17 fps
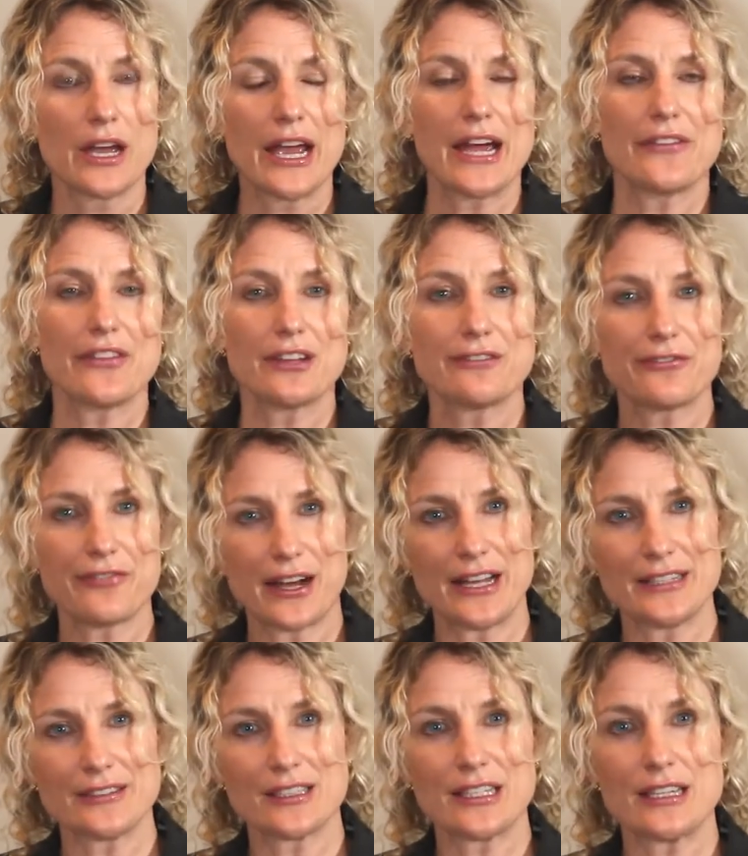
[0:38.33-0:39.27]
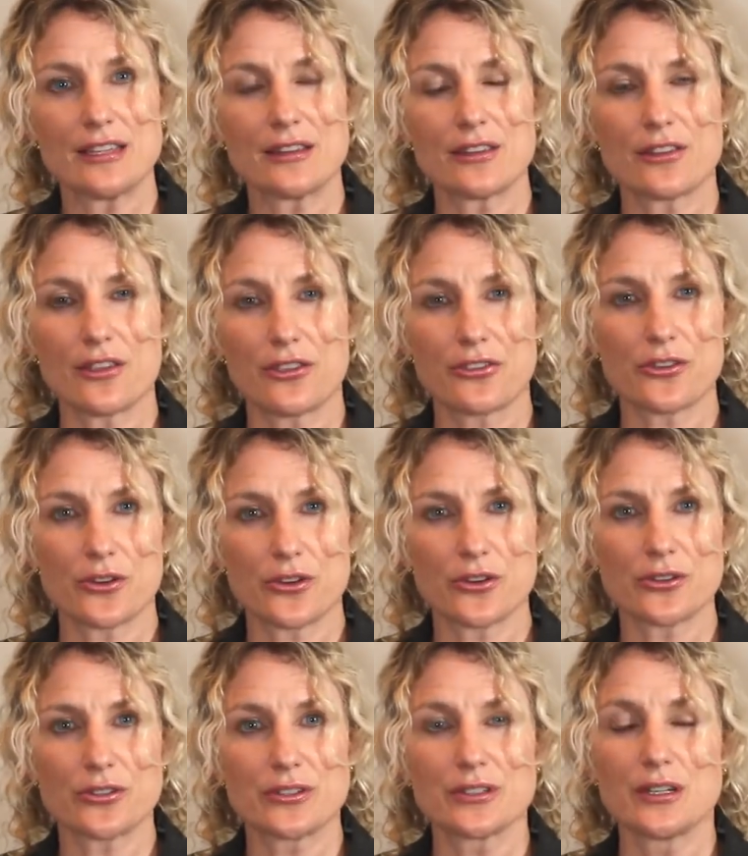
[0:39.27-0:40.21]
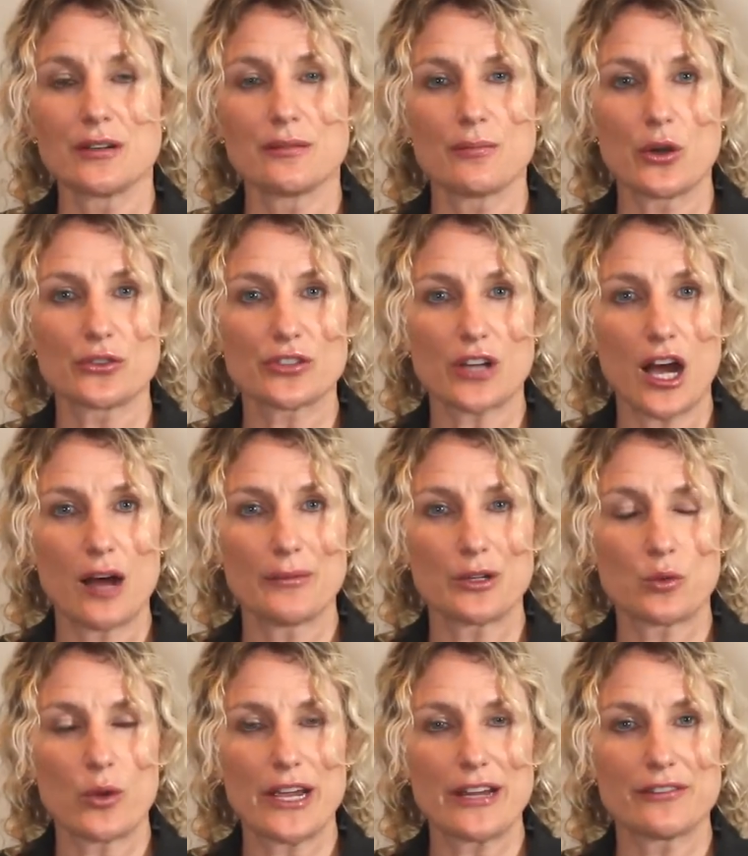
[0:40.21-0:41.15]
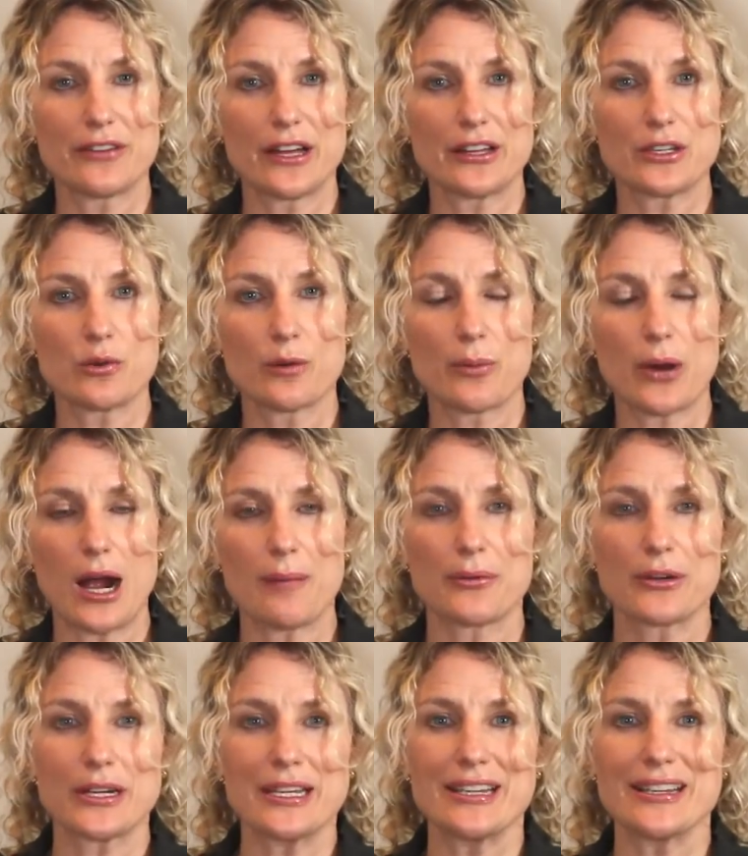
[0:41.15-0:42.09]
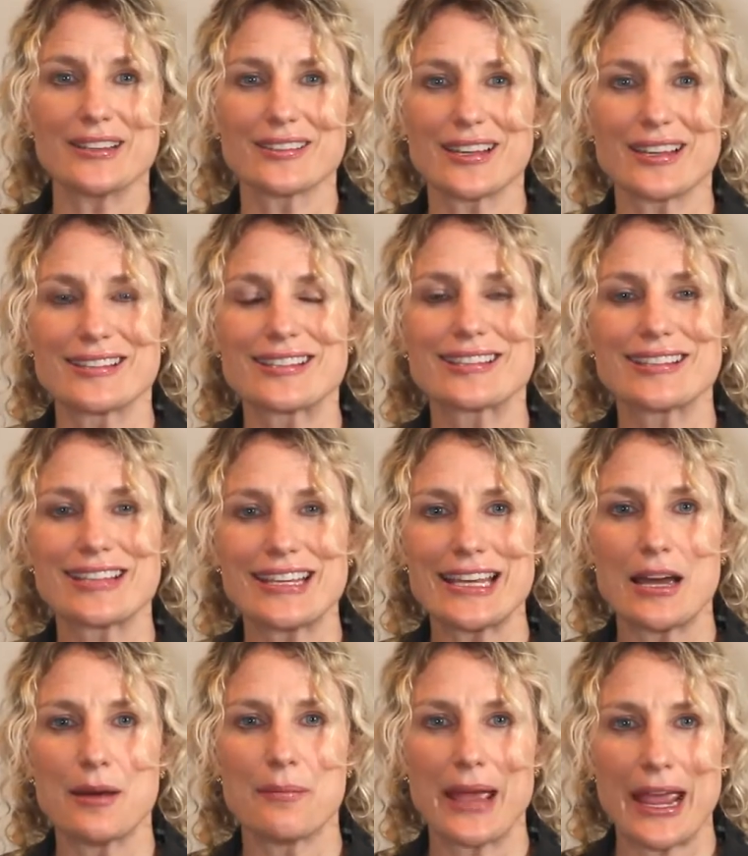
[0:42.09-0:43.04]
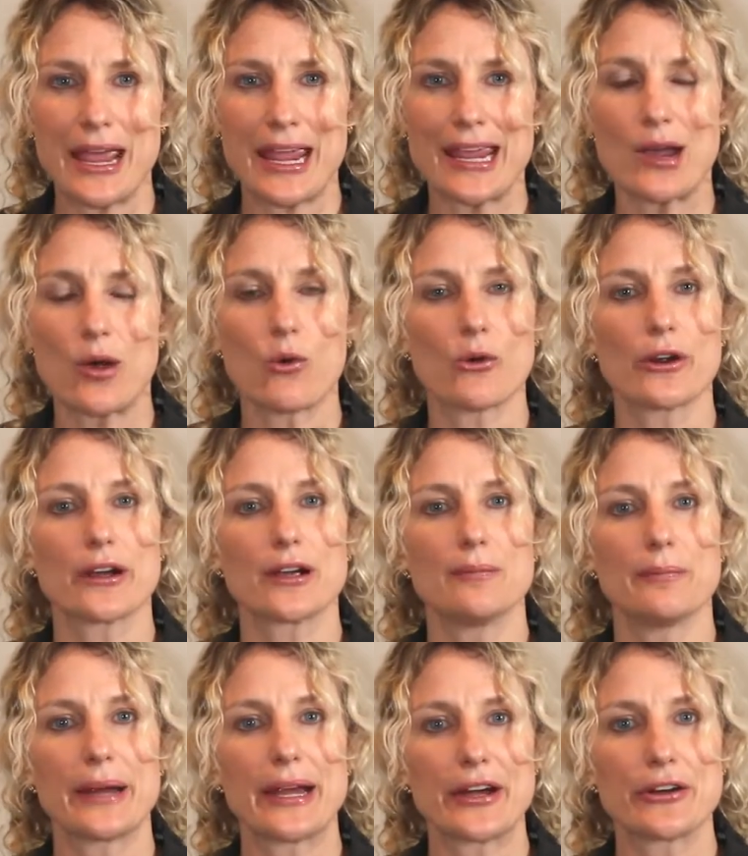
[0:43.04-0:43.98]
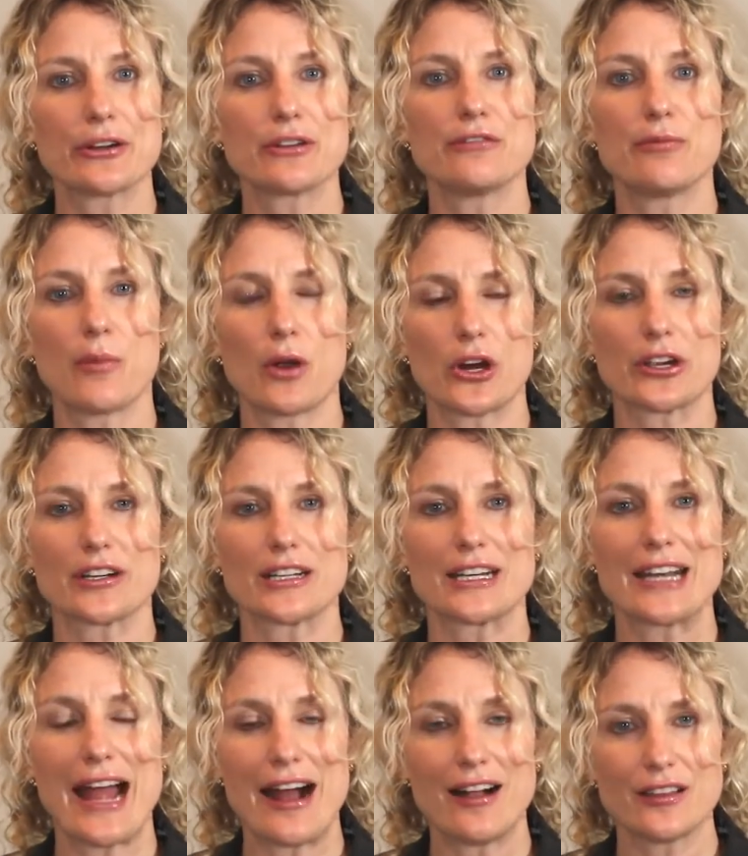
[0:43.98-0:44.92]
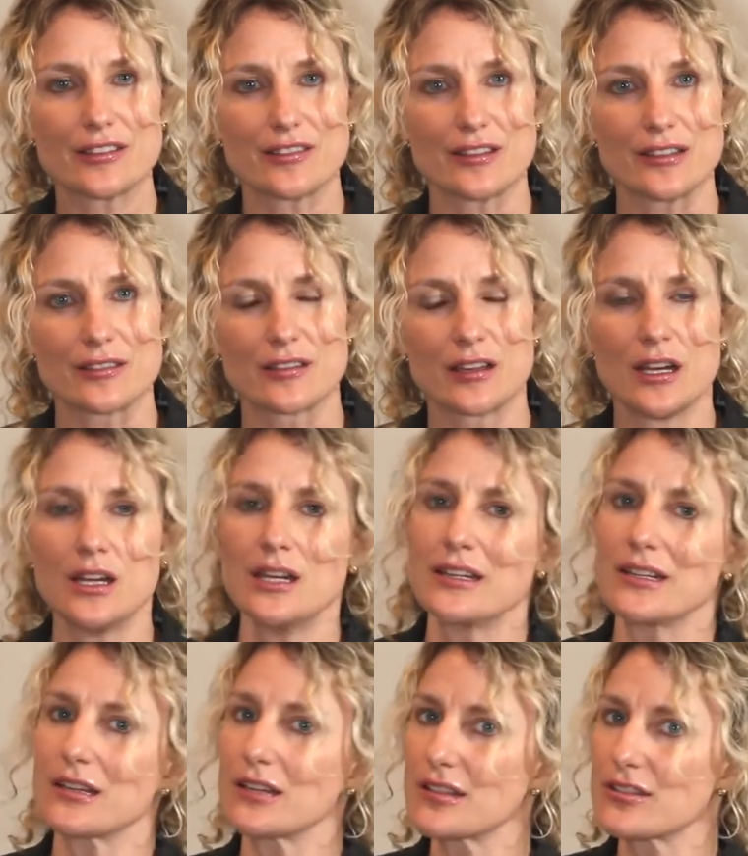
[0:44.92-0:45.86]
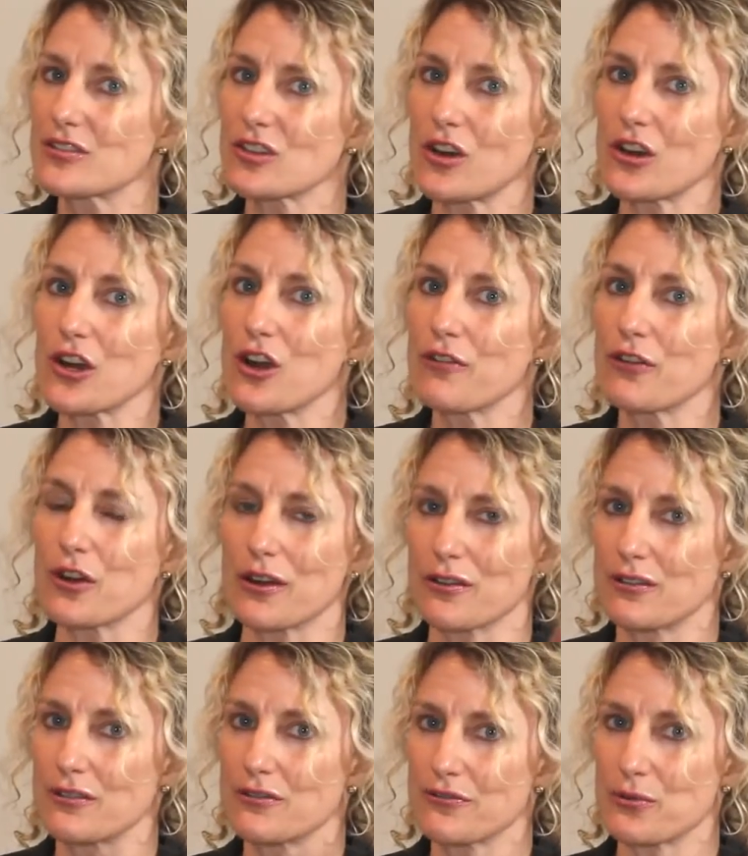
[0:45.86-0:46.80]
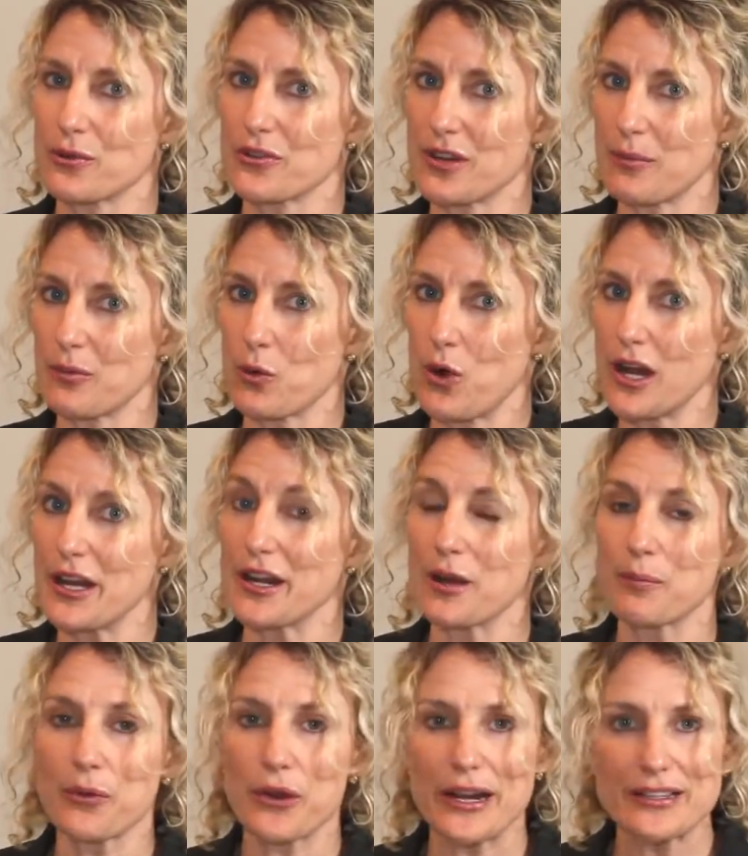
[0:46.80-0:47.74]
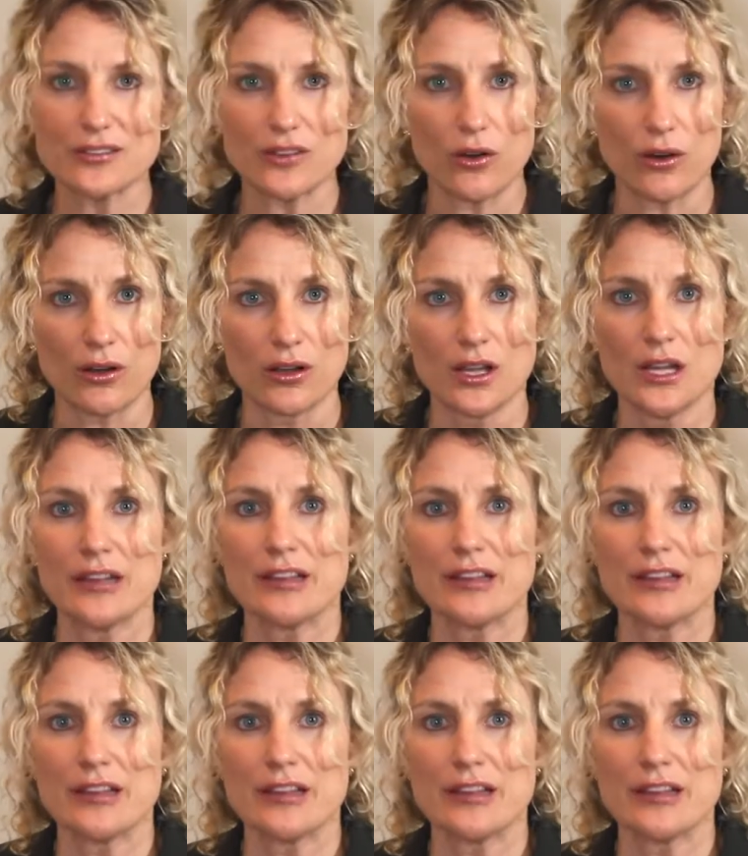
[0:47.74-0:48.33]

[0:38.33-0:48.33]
And then finally, the third most common way to value a property is a CMA, or a comparative market analysis. Now let's start over with number 1, appraisal.